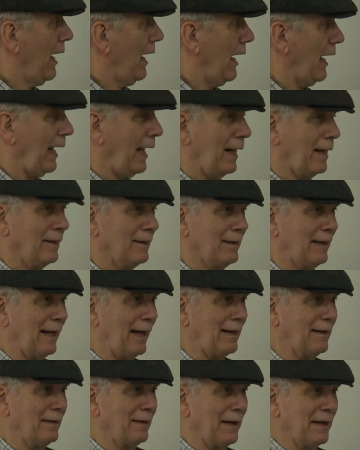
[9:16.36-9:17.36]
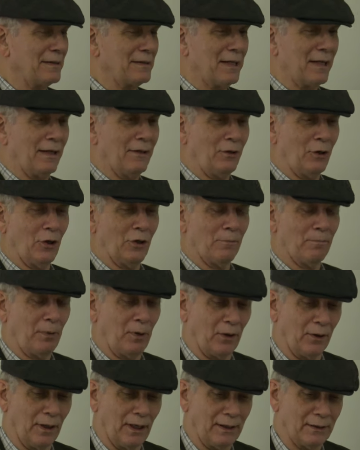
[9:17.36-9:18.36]
And at the end of that 10-year
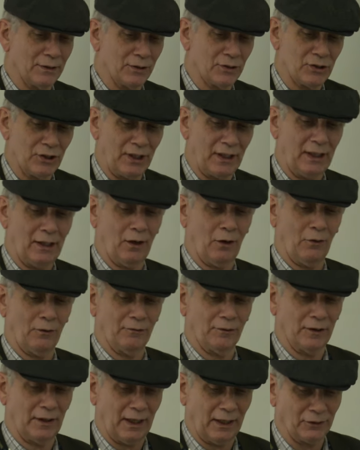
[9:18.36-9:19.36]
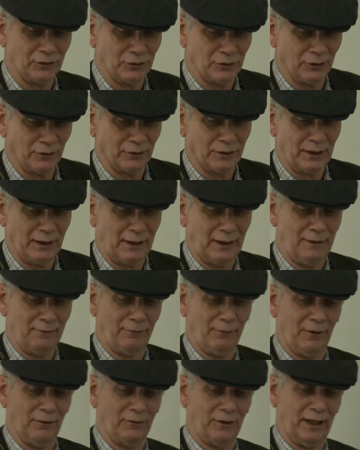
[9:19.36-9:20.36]
period, the CEO of the National Kidney
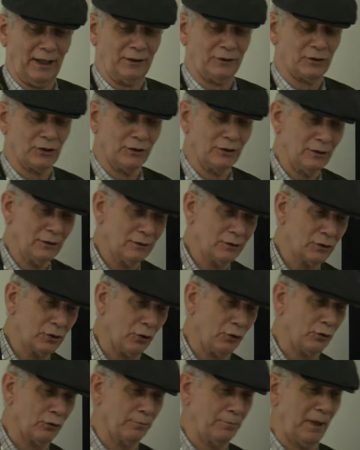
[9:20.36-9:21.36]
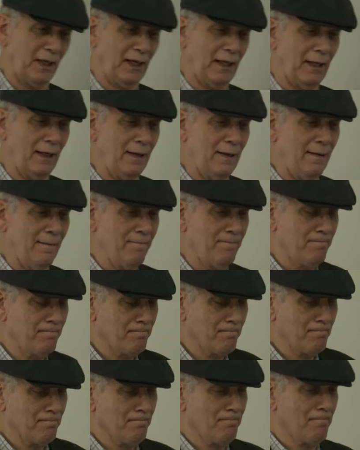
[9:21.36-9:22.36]
Foundation told me
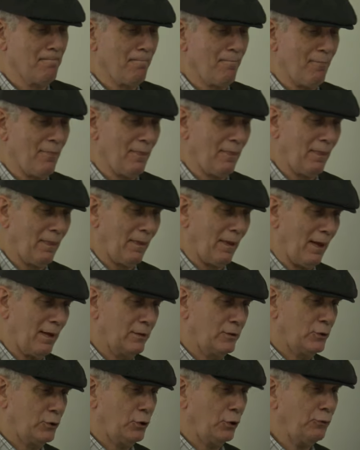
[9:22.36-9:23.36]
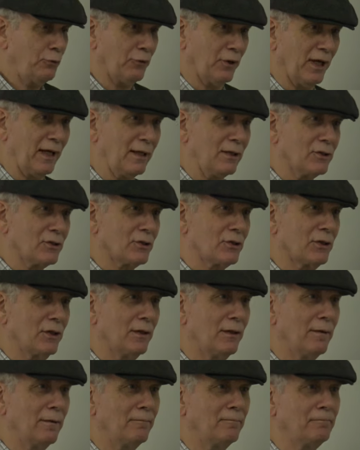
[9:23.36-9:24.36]
two things.
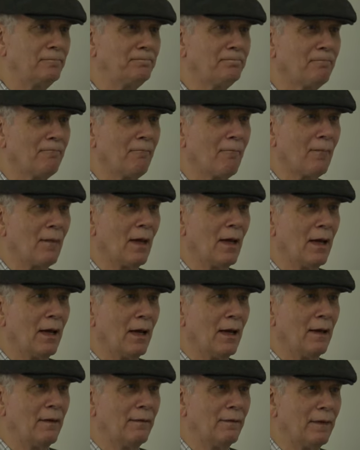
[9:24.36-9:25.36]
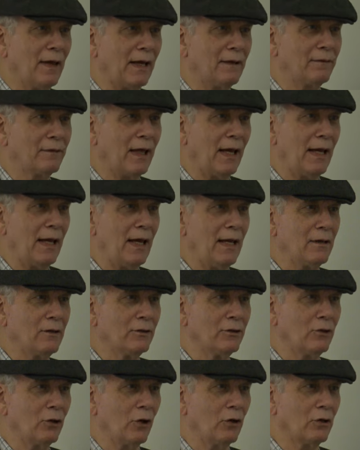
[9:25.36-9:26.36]
That they
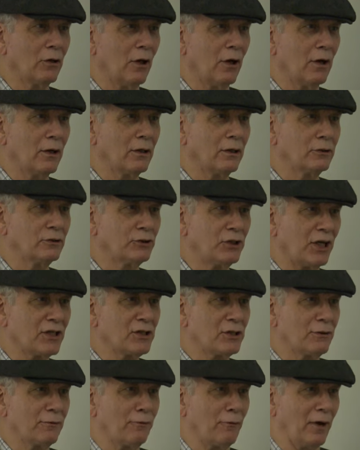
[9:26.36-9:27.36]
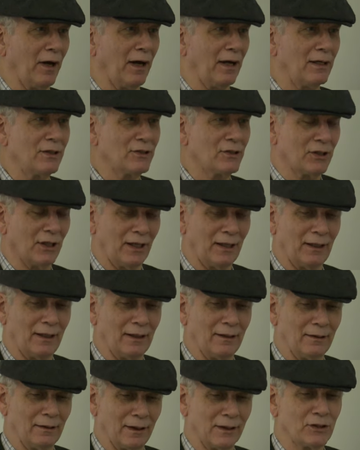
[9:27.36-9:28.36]
could no longer justify
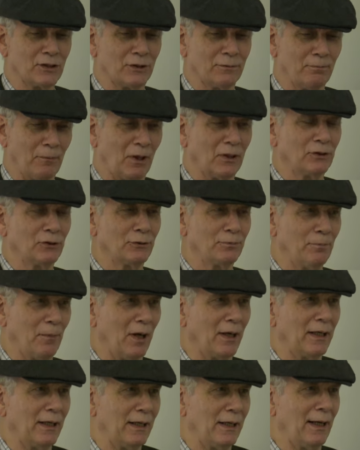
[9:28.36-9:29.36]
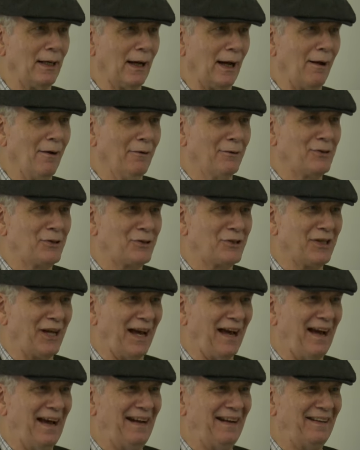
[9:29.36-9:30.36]
sending this much money
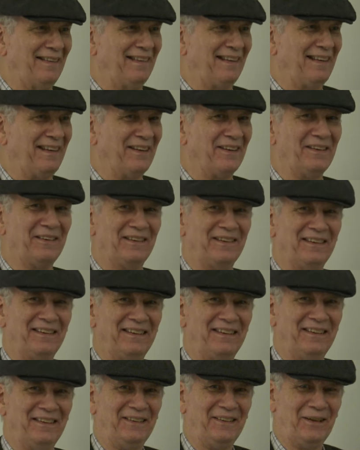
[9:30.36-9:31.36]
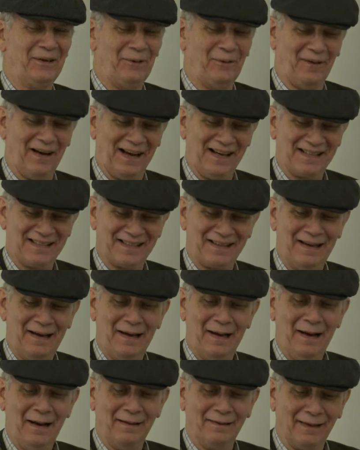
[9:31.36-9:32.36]
outside of the U.S.
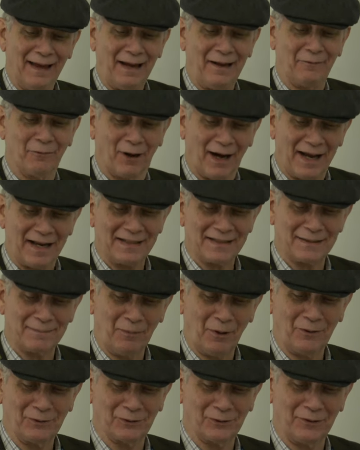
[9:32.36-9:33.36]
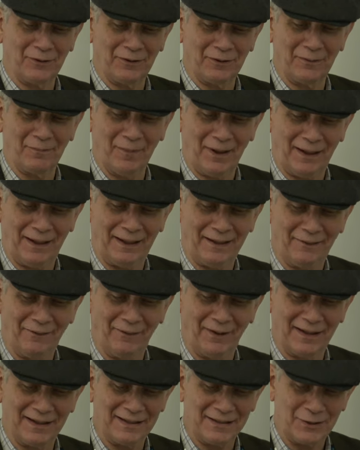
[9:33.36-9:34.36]
They raised most of their money
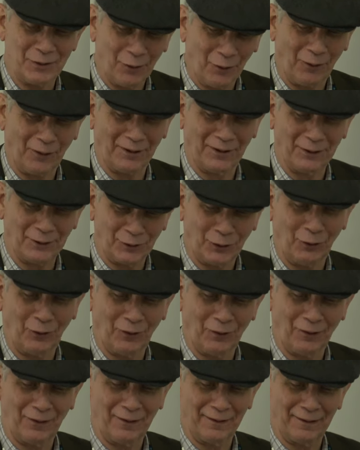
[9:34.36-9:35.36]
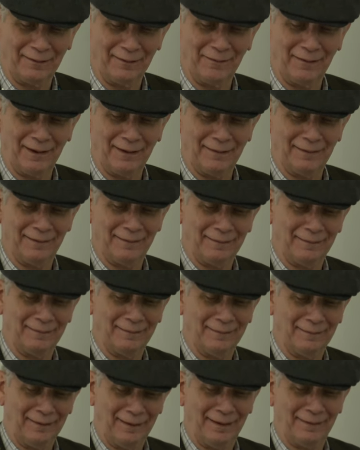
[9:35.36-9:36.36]
going door to door
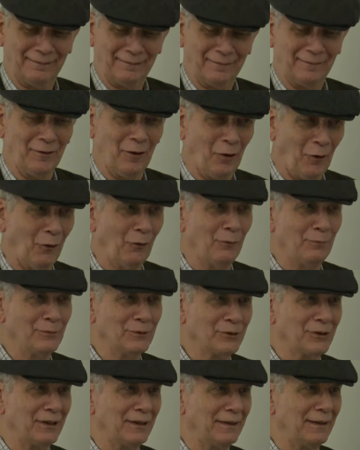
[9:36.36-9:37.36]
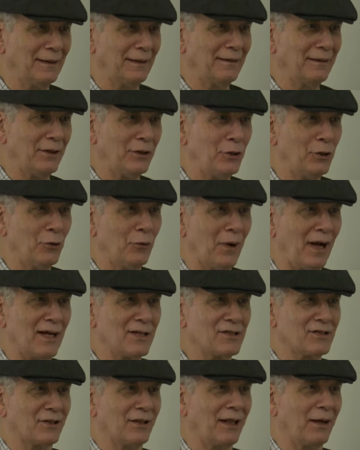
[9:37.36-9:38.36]
at homes in the
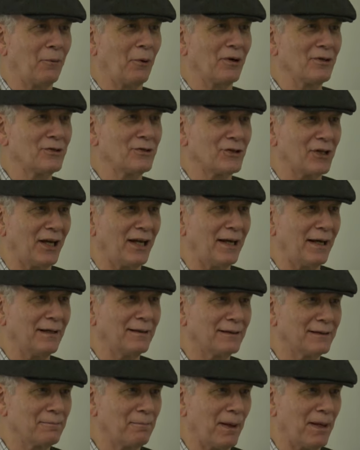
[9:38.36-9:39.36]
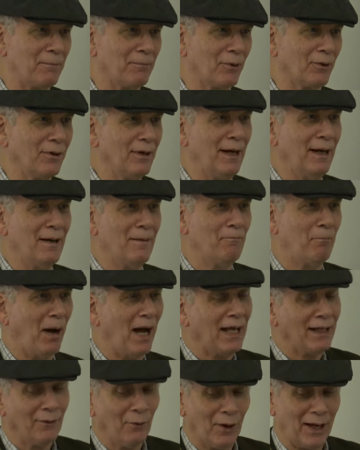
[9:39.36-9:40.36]
U.S. and they weren't saying to people,
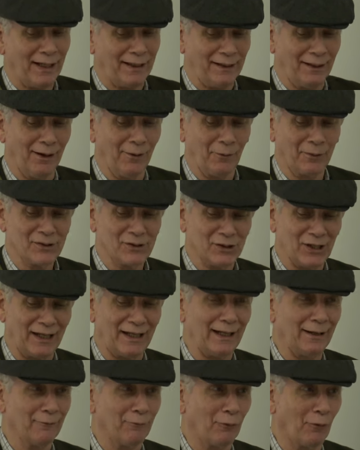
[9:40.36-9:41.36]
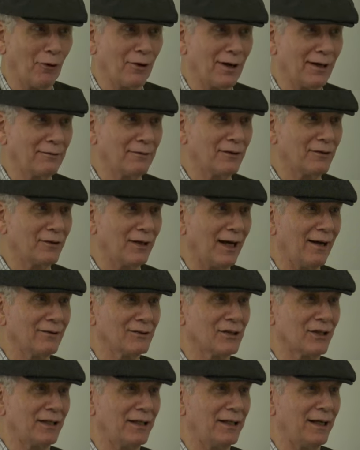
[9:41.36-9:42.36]
by the way, you know, we're sending
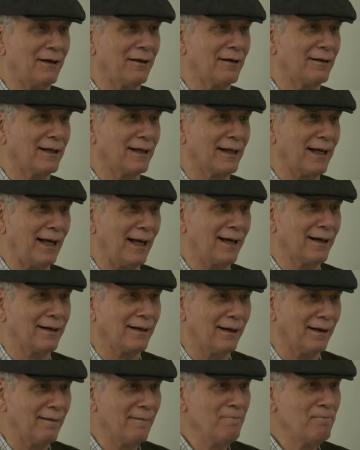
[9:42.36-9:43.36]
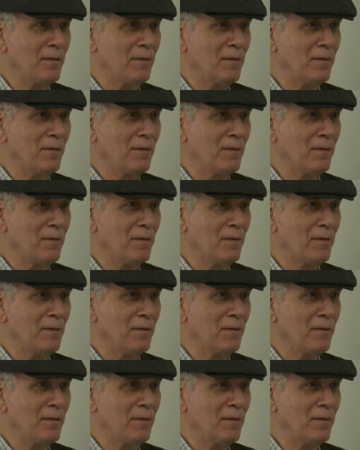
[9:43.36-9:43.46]
$400,000 a year to Canada.